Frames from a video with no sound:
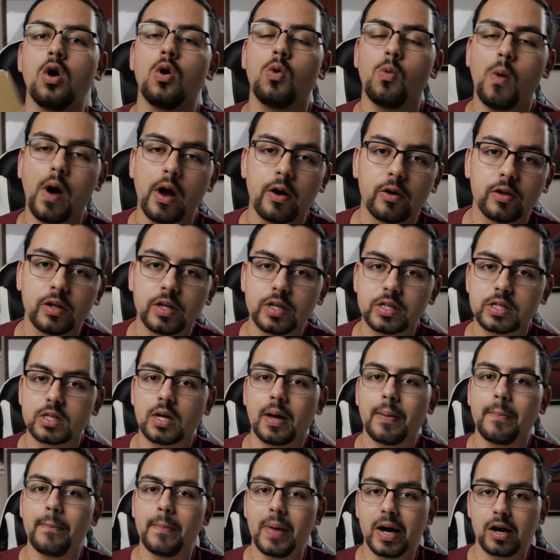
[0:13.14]
wireless
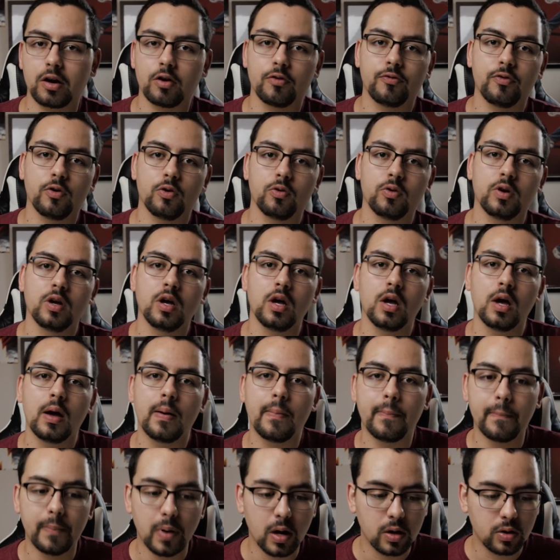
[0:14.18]
microphone
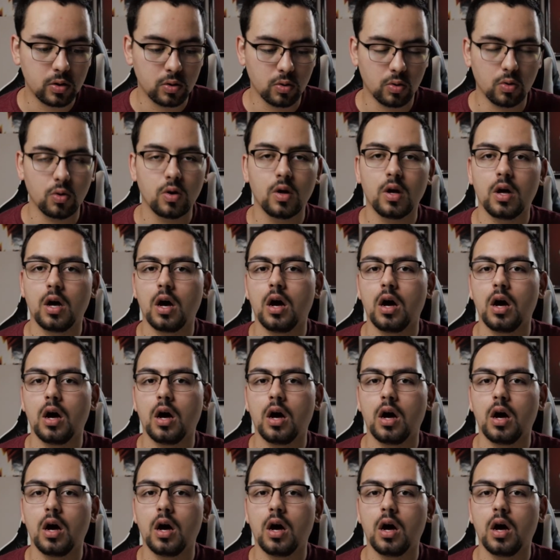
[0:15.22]
bundle.